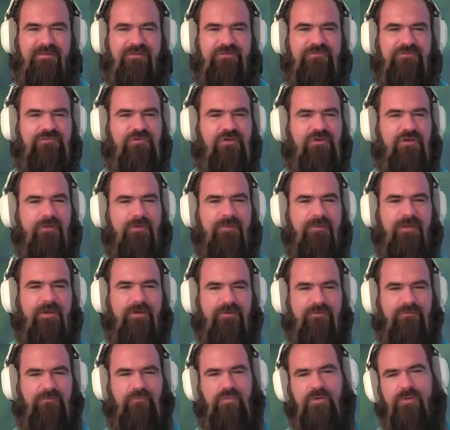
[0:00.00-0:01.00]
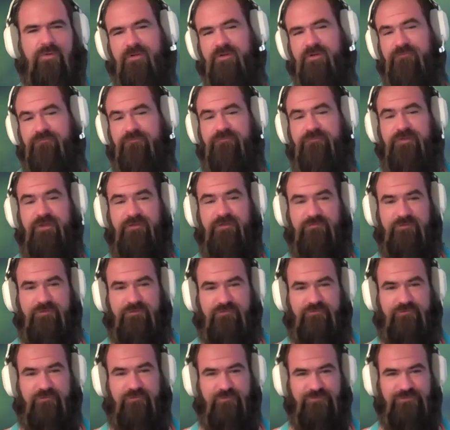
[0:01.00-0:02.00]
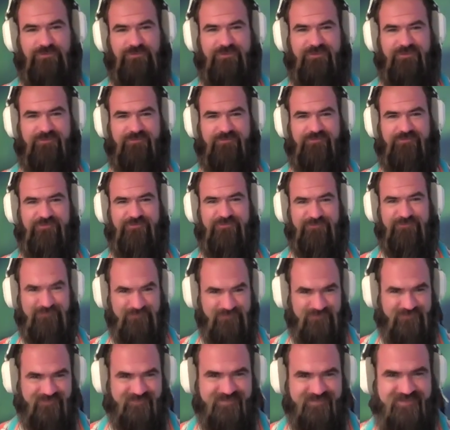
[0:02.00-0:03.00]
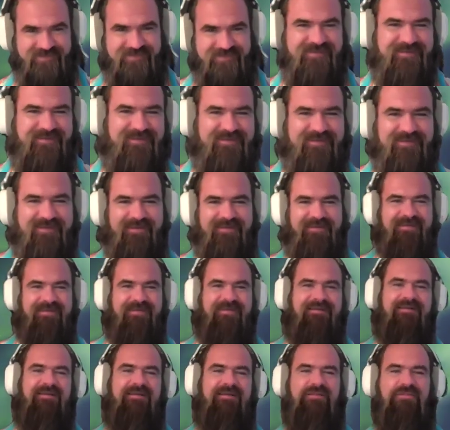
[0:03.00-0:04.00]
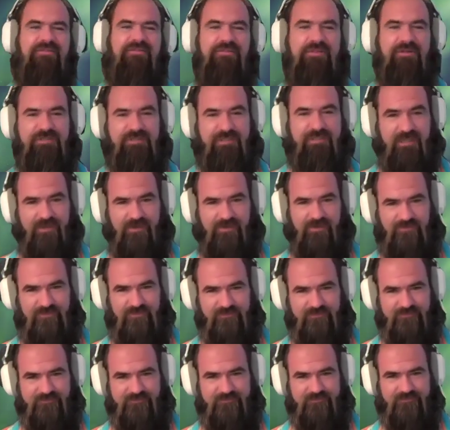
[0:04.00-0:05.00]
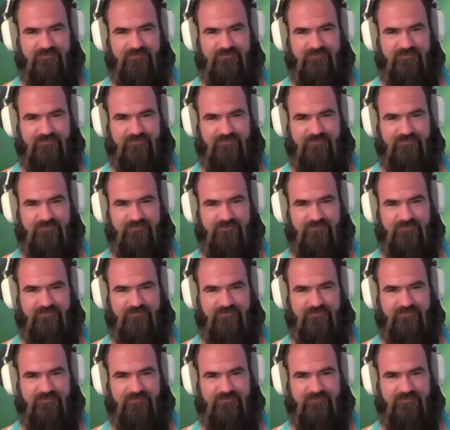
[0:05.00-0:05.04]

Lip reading: Let's talk about one of my favorite subjects, the Tao,